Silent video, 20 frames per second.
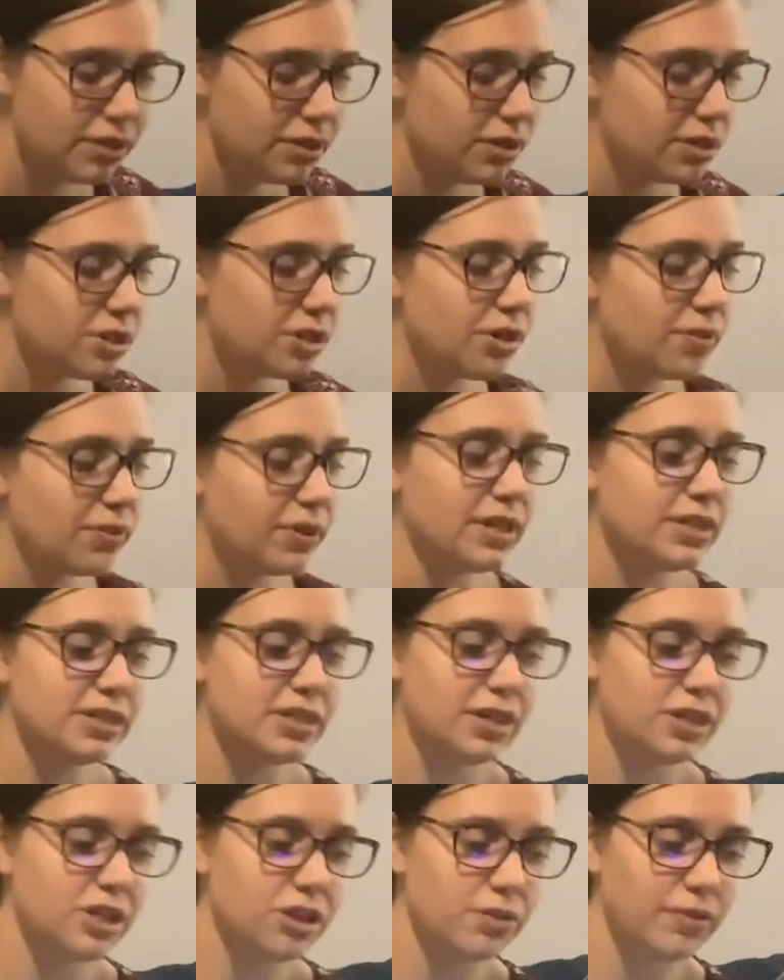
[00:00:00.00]
So
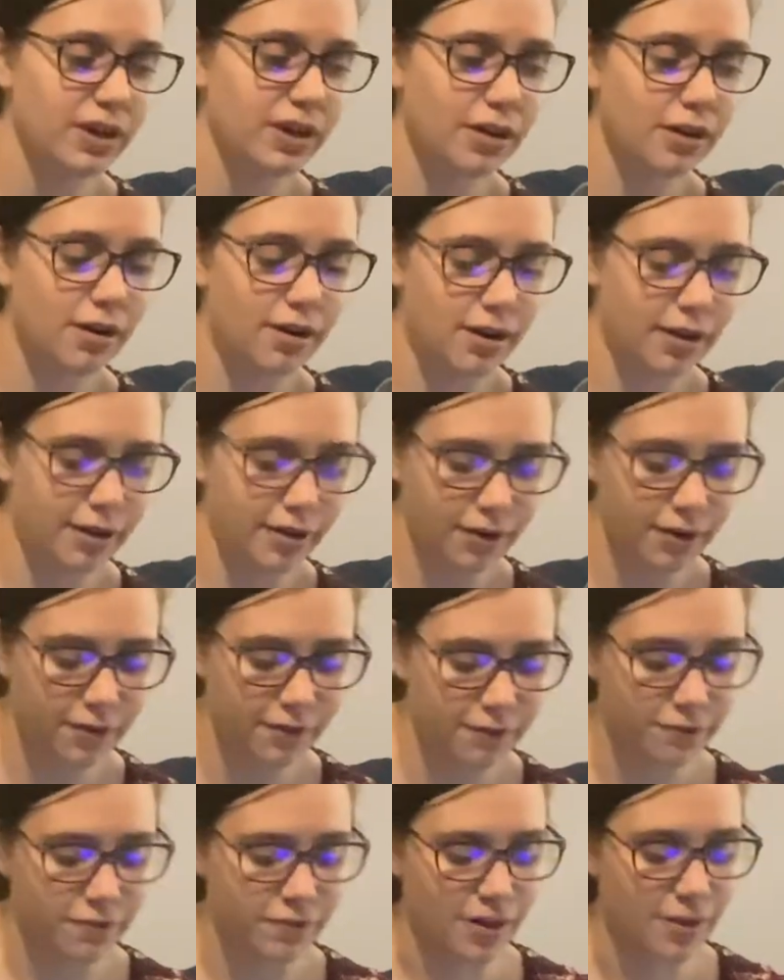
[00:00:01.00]
continuing on
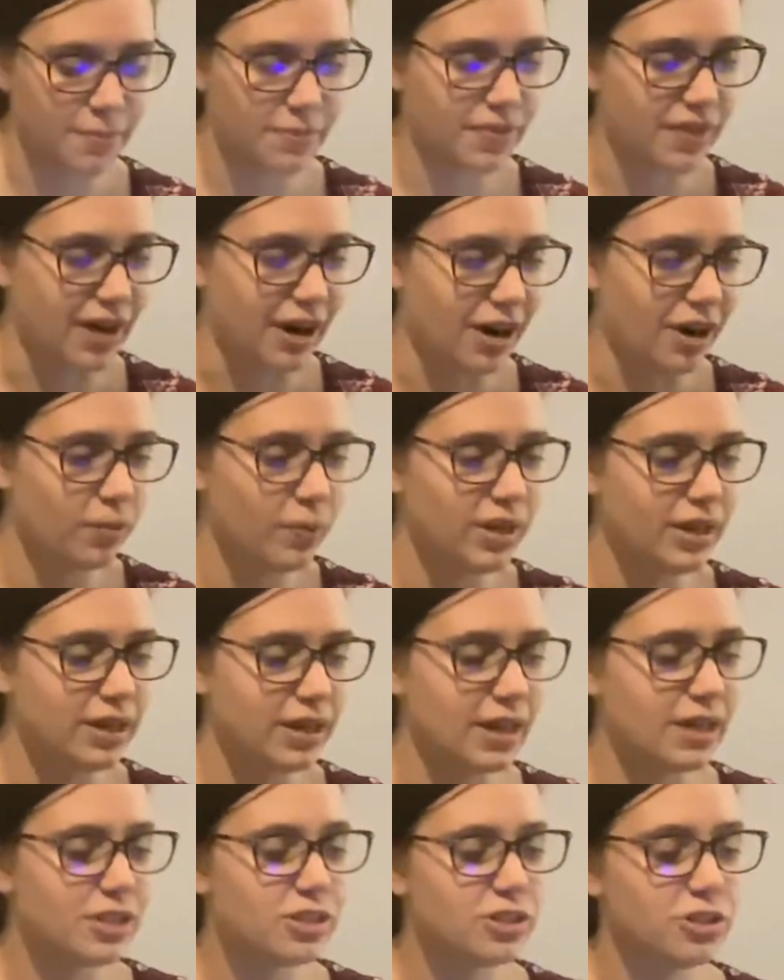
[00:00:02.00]
from there, we
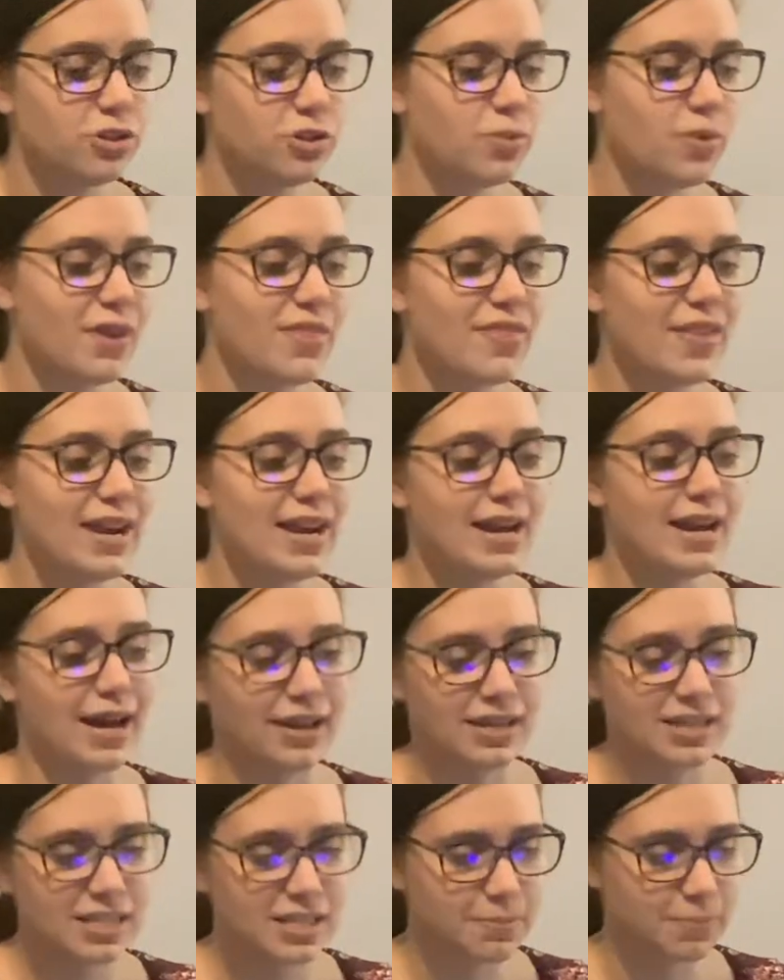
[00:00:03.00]
get to the
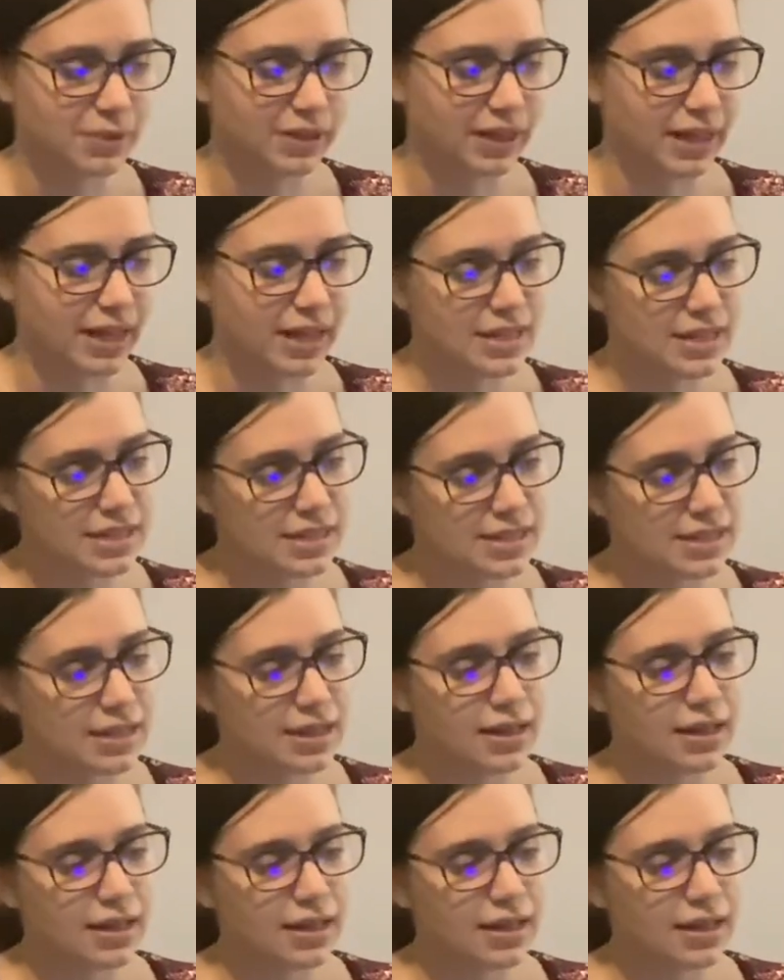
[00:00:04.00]
nice place.